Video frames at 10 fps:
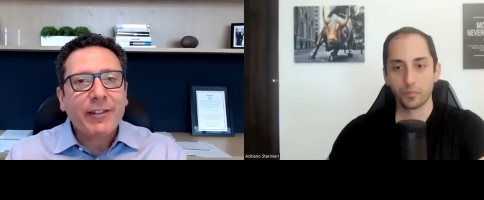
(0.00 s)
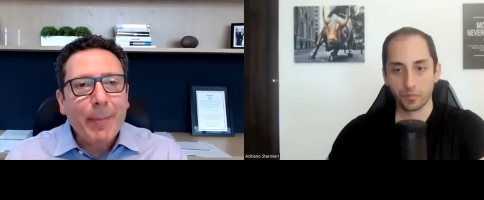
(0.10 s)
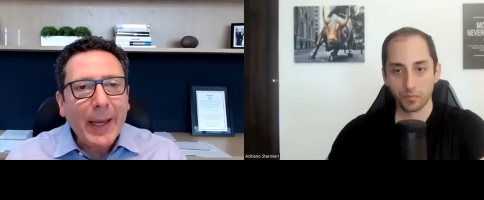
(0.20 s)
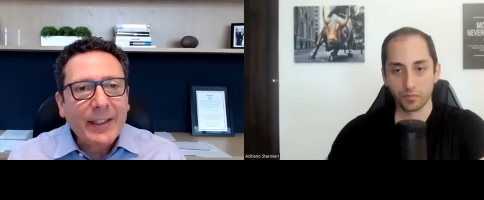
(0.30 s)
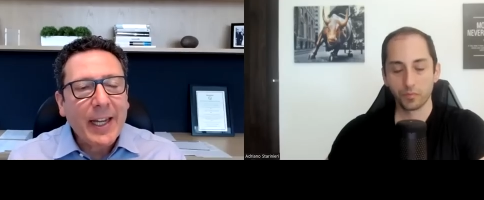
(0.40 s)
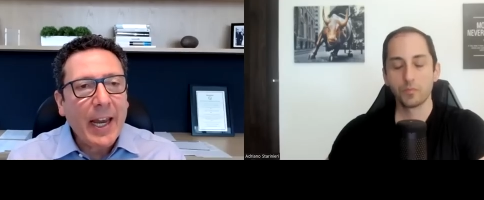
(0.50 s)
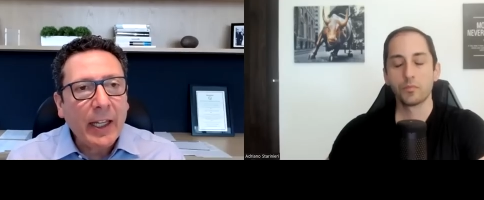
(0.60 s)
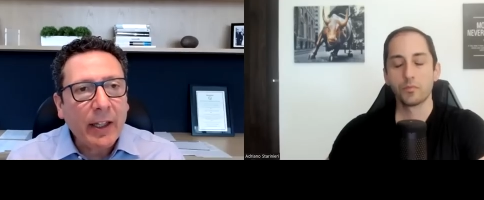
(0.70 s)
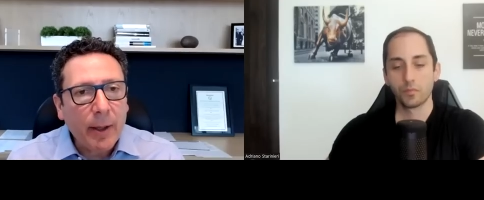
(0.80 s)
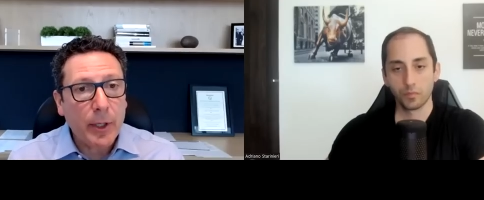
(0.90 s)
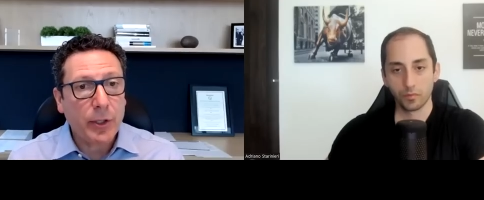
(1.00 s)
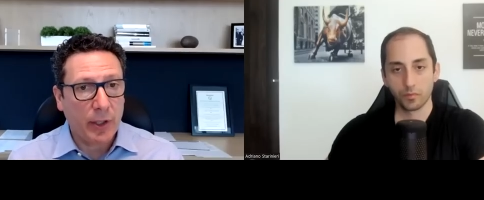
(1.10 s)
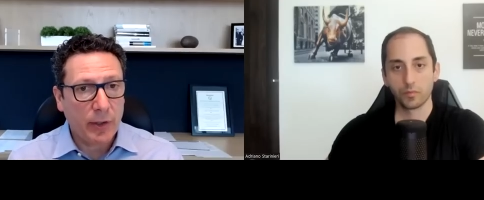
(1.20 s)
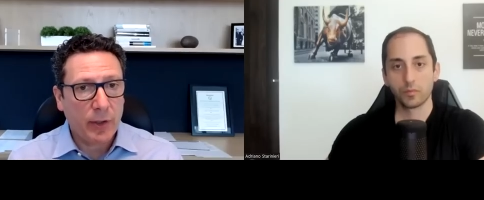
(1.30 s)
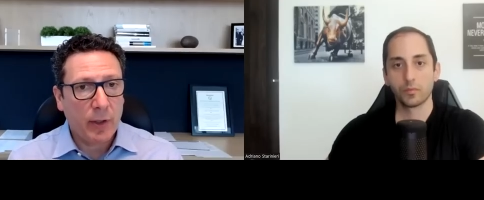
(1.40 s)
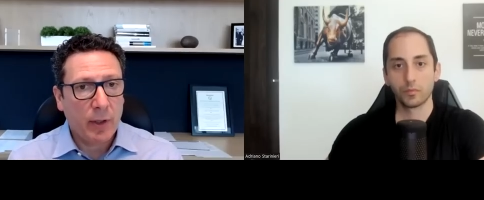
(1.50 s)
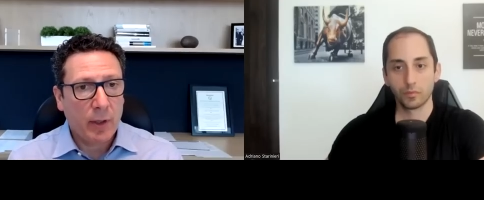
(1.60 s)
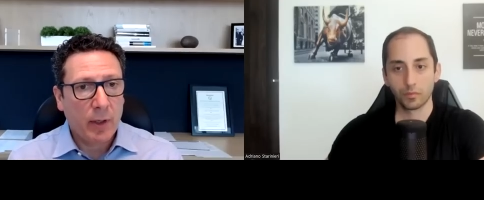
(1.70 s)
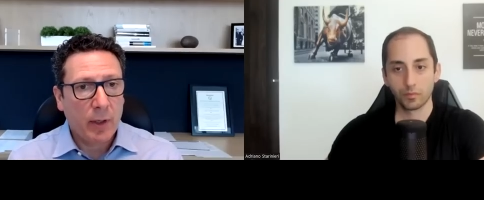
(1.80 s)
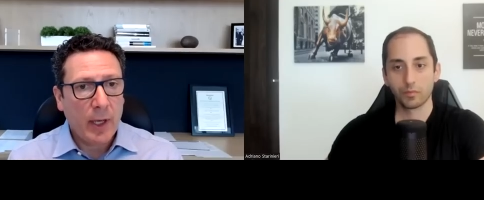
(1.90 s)
Speaker 1: of maintaining the business.
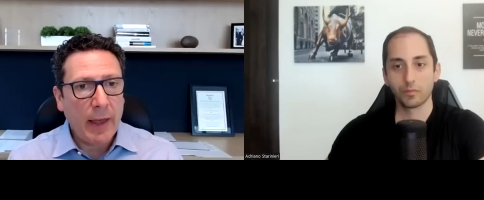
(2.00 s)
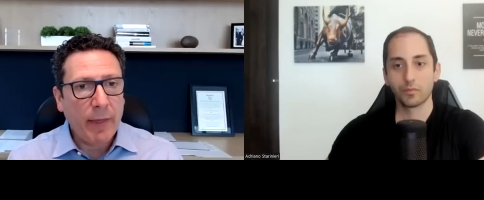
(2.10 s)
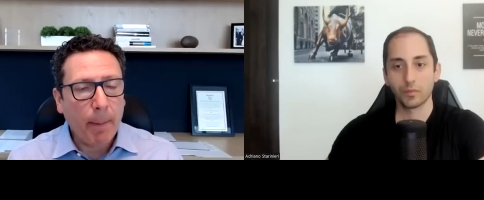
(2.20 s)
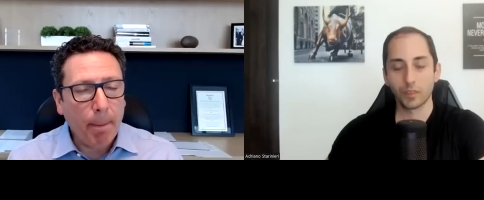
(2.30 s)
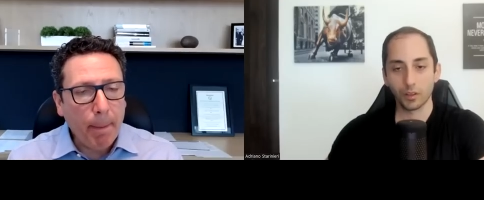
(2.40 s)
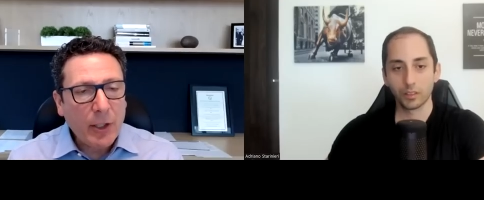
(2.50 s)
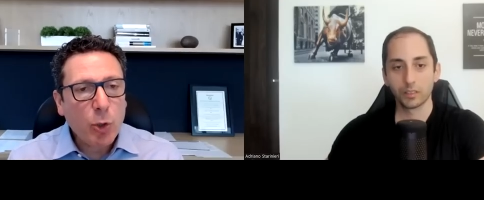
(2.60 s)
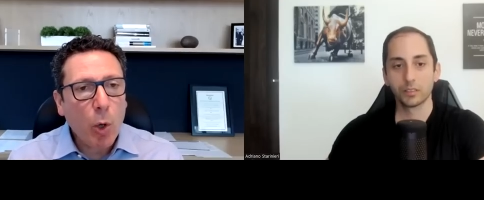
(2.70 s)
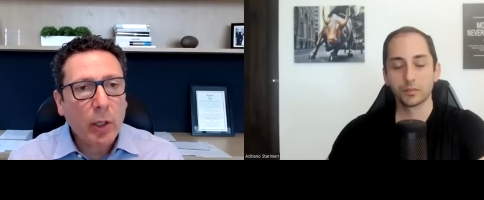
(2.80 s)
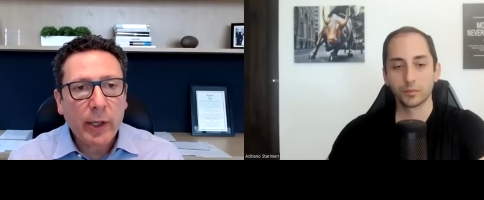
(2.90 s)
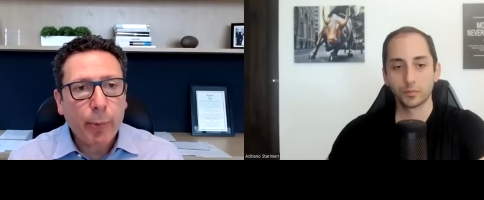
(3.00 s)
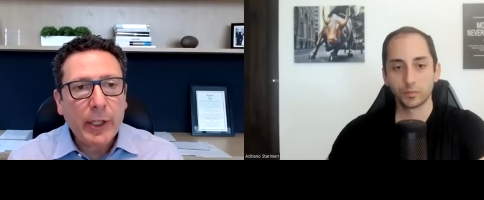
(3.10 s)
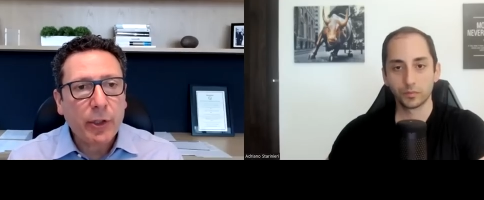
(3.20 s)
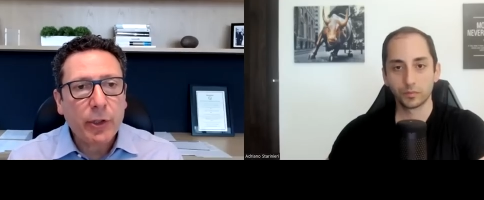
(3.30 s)
And the best quality REITs are